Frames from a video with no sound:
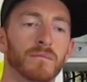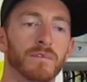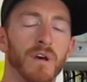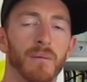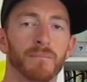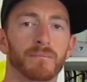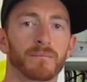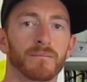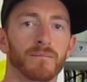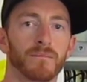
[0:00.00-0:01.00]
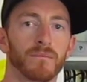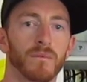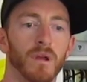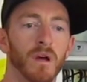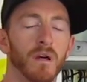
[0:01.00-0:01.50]
What's
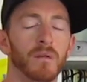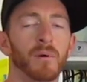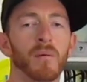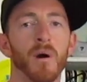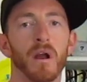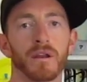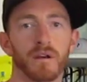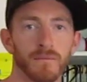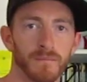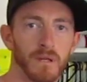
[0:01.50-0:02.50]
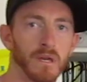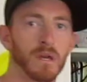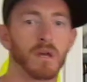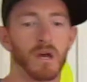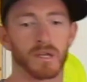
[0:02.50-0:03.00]
up? Lamar Maughan here.
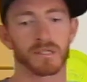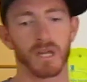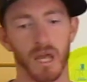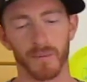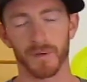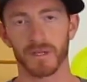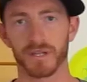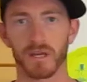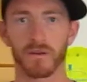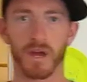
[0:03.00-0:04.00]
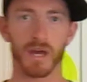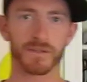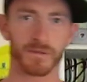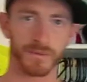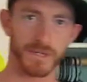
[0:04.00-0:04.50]
Today I'm going to take you
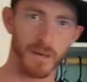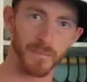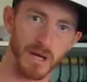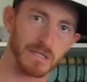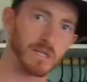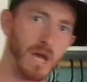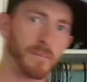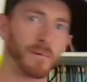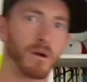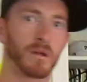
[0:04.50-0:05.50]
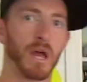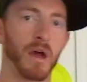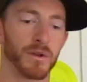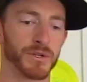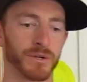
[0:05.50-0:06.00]
guys through step by step on
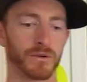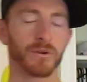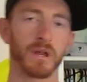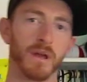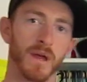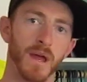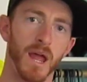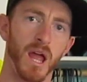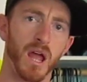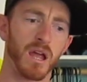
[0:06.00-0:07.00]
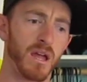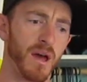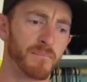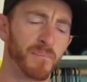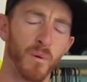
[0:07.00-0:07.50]
how to turn a
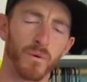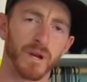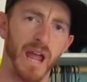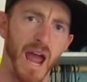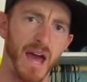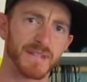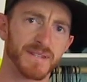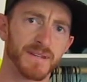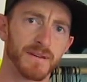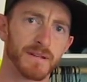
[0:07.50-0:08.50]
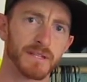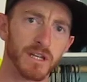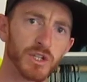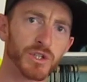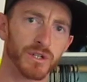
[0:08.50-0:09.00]
boring ass
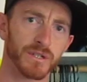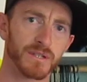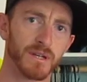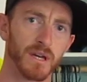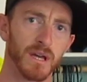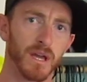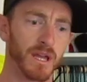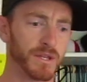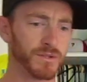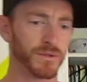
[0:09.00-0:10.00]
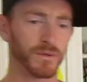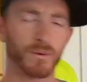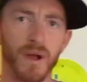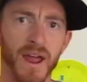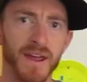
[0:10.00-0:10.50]
t-shirt
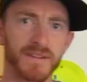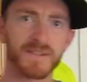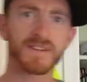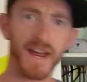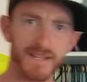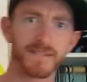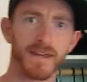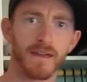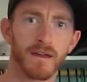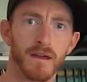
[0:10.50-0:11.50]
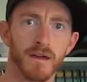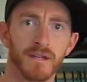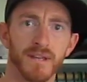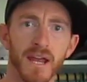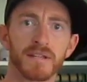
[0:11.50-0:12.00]
into a sexy
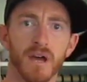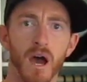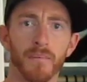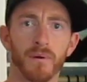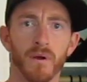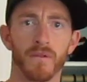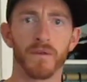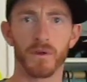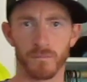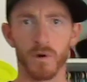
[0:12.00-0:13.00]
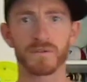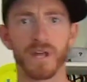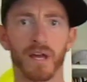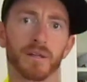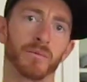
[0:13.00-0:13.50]
tank top that you'll most
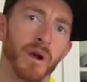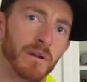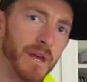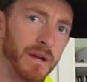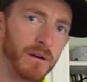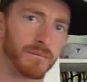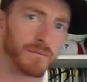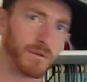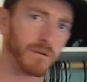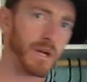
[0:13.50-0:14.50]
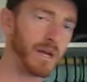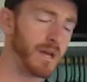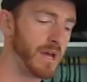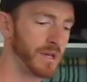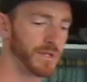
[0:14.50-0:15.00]
likely wear later. Okay?
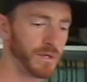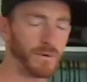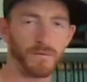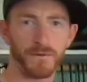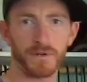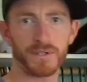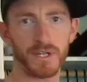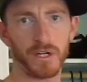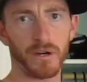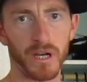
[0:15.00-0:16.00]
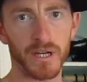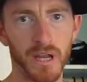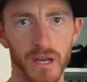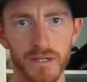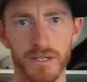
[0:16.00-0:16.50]
So first thing you're going to
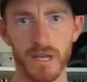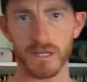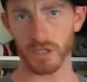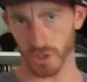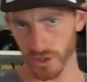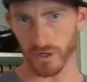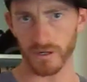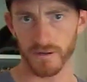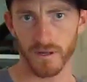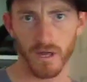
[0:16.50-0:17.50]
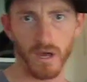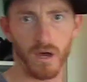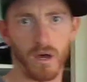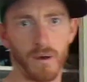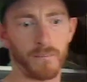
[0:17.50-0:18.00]
need is a shirt.
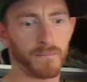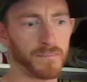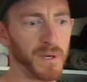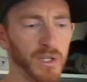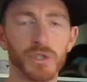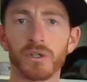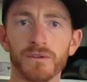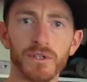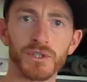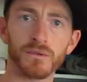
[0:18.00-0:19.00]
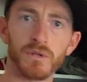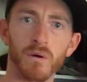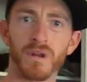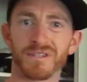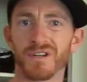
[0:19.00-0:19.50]
Pick a shirt that you
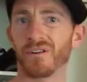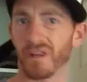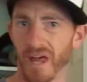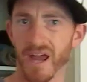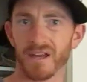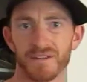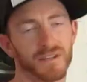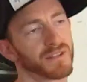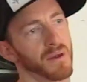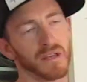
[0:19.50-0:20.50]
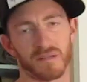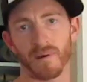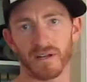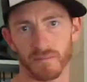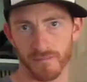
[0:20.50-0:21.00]
don't necessarily like because it's
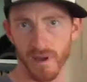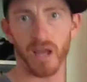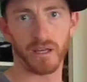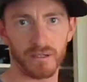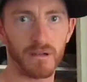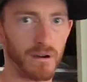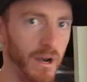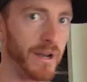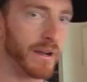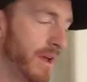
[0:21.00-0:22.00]
about to be banging. Alright?